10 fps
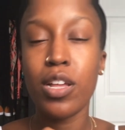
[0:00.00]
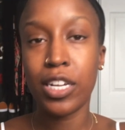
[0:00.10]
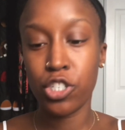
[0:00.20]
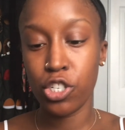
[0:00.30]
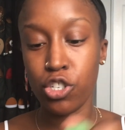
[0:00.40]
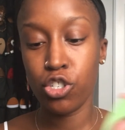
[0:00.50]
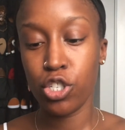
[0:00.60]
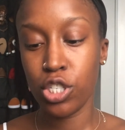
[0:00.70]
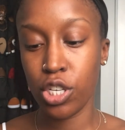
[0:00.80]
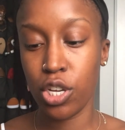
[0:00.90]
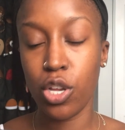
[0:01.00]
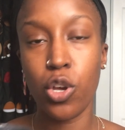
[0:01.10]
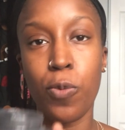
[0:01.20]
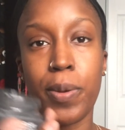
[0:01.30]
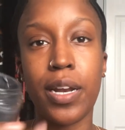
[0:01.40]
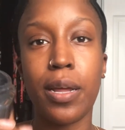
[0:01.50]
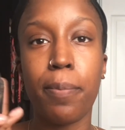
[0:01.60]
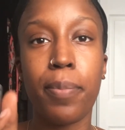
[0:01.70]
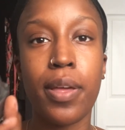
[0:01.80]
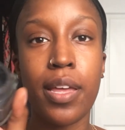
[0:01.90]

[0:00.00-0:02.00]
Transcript: Actually, I should just open it up.